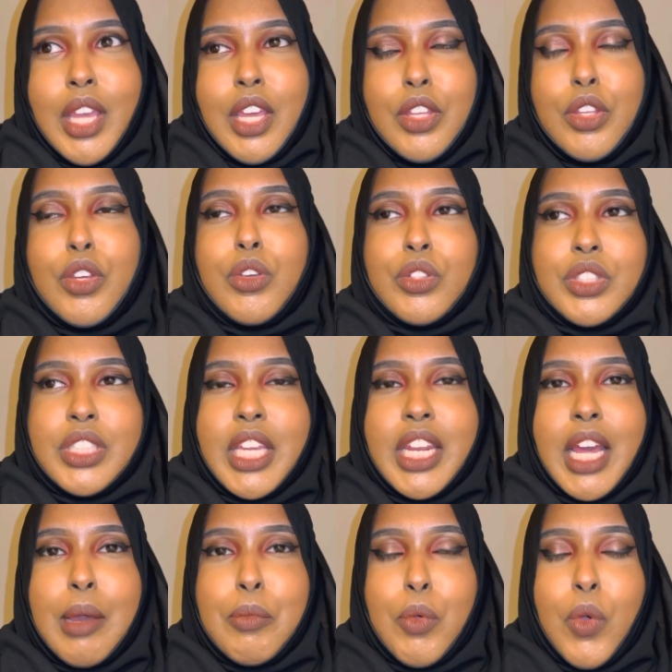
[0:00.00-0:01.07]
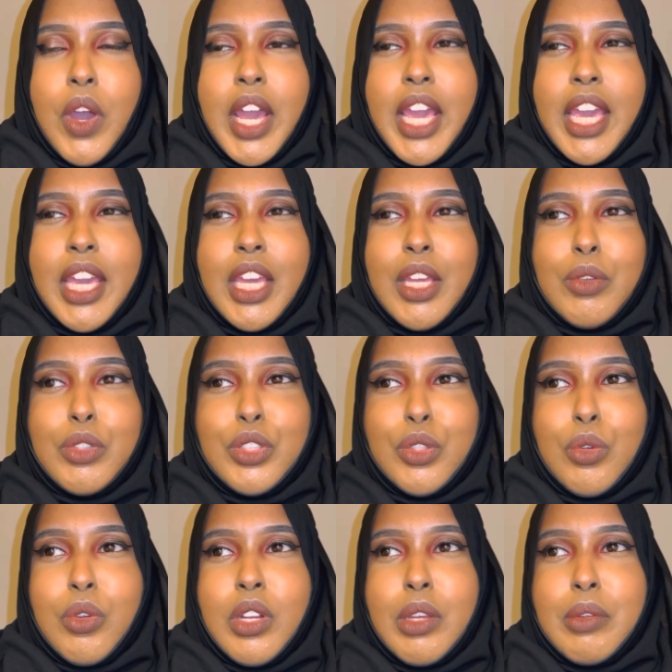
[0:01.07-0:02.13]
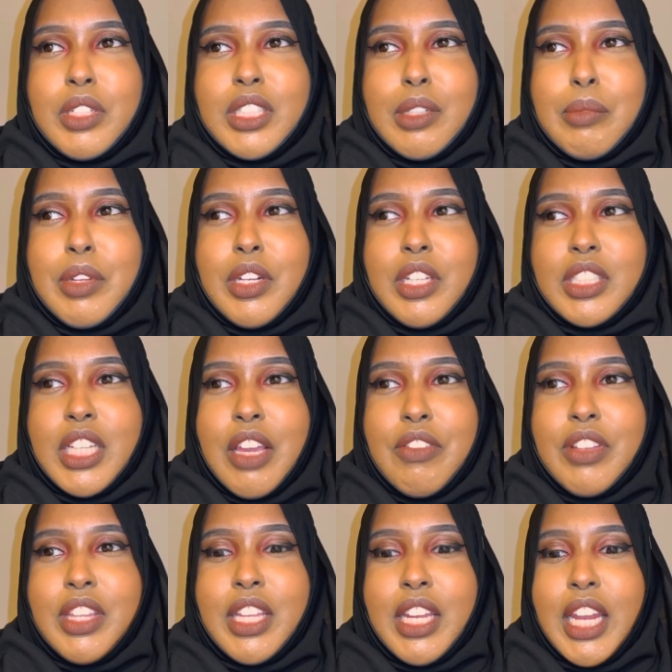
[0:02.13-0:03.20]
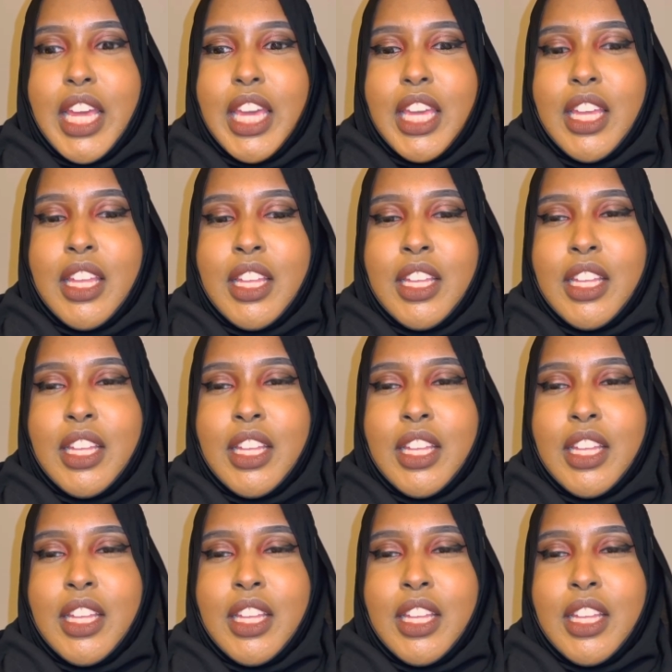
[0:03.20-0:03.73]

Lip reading: you could say that I'm quite, what do you call it, when someone does everything like,